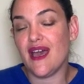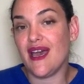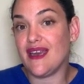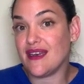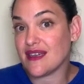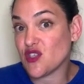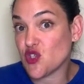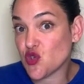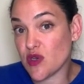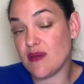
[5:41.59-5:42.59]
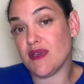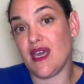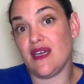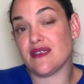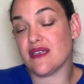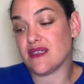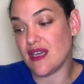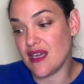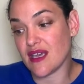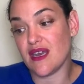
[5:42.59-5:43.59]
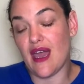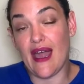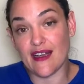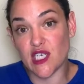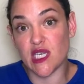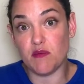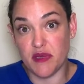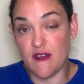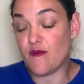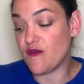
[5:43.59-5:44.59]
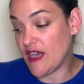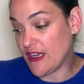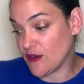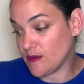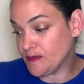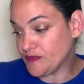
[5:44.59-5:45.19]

and in extreme cases, it can actually be fatal.